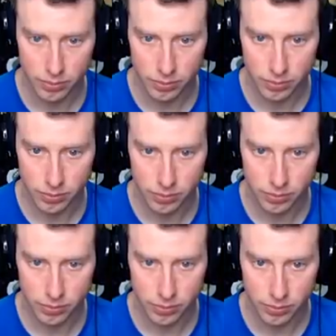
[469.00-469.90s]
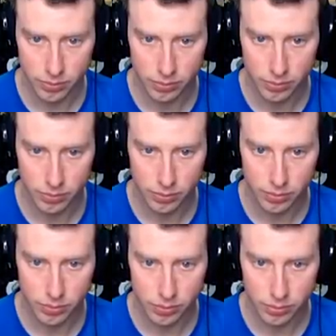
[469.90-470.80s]

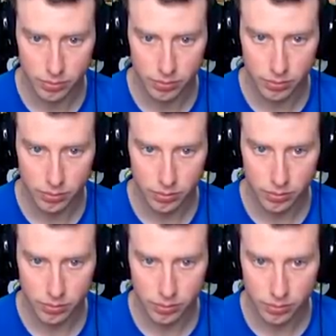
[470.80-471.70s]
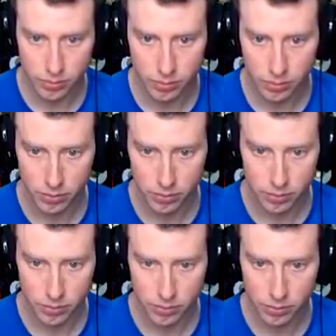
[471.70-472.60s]

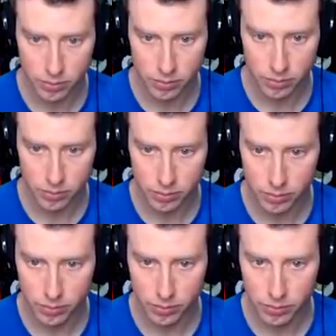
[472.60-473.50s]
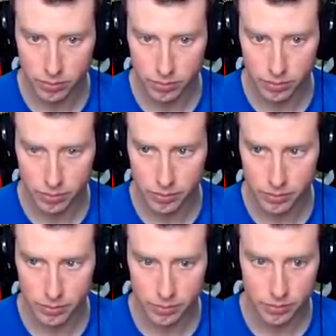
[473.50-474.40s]

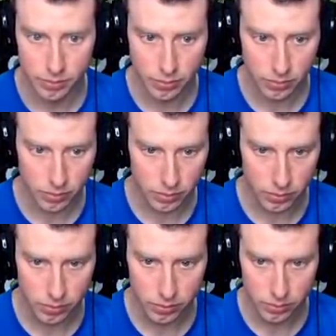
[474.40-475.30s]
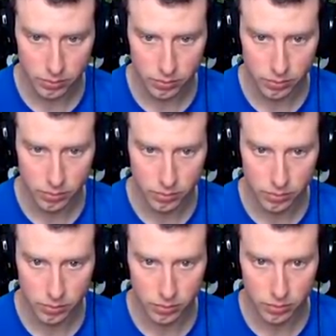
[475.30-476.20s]

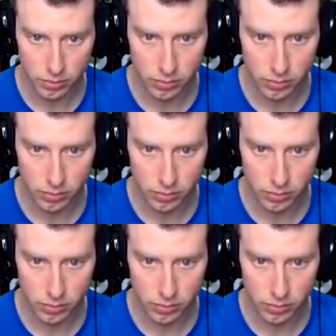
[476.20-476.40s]
Nothing is said.